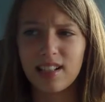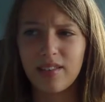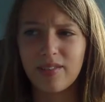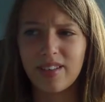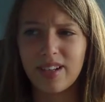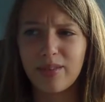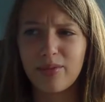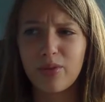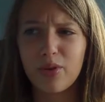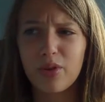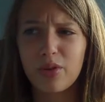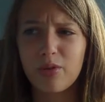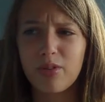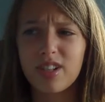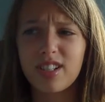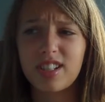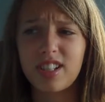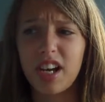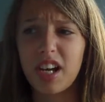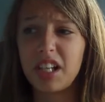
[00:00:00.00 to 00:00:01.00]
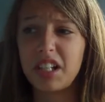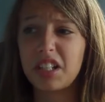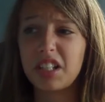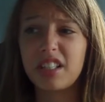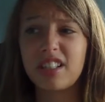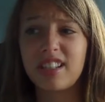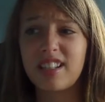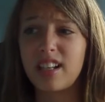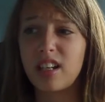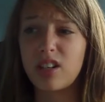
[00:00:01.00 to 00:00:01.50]
Like 4th grade science
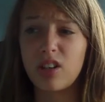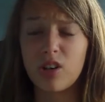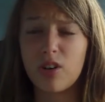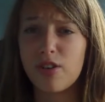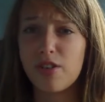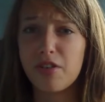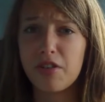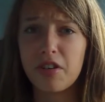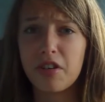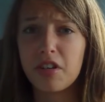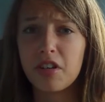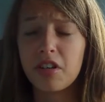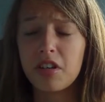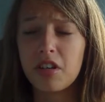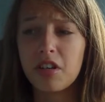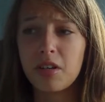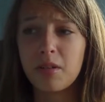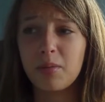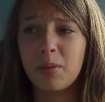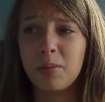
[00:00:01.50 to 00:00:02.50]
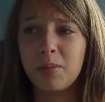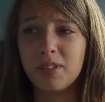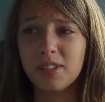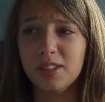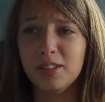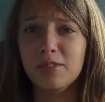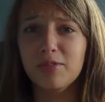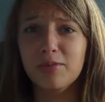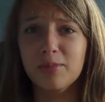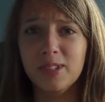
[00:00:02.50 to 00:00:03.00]
isn't that hard,
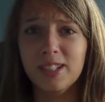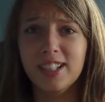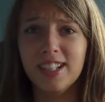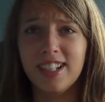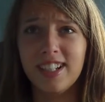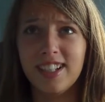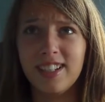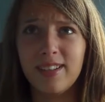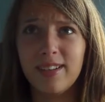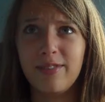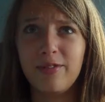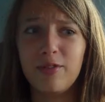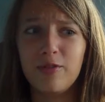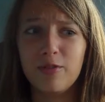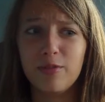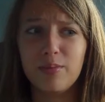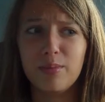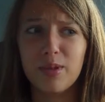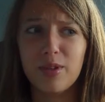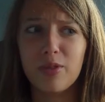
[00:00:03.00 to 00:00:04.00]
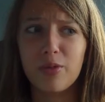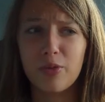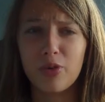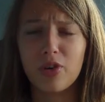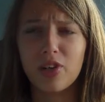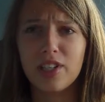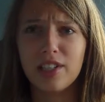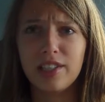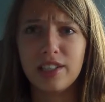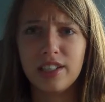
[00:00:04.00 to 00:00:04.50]
believe me, if you've been through it.